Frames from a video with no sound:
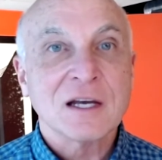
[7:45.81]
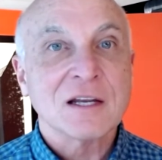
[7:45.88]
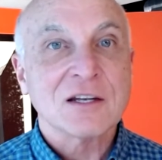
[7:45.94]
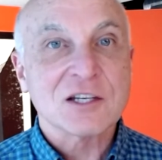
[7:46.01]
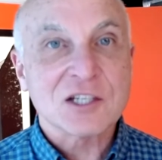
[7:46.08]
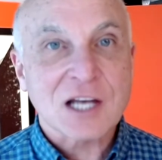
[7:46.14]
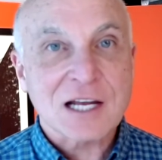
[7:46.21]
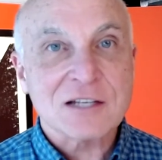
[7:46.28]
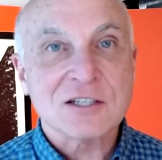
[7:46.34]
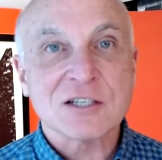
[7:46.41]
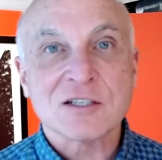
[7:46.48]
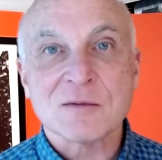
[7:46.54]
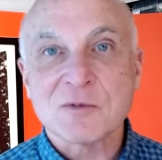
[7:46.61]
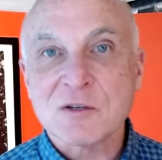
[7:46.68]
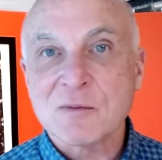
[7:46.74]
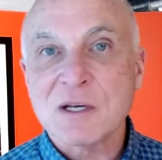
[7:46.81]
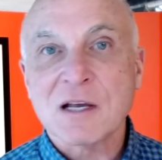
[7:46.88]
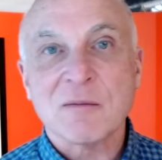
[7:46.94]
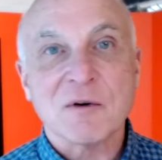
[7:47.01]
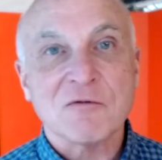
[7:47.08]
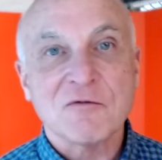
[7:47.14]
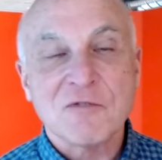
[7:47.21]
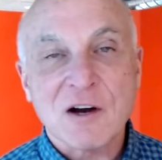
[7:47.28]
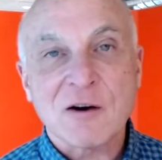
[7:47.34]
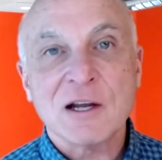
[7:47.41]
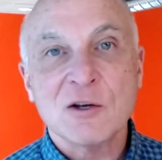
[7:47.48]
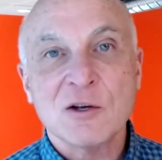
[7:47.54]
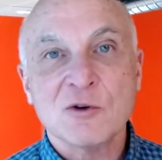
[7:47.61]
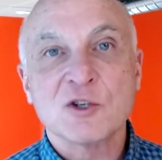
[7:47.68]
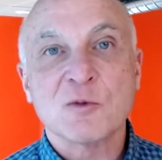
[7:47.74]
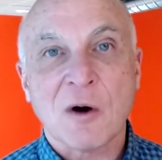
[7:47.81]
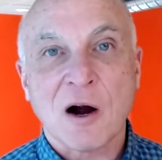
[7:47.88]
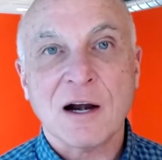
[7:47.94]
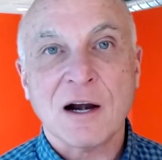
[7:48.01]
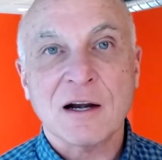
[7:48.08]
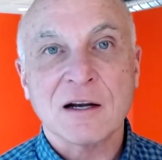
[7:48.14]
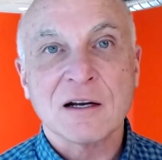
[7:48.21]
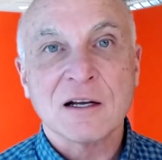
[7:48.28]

Design systems have become a very huge part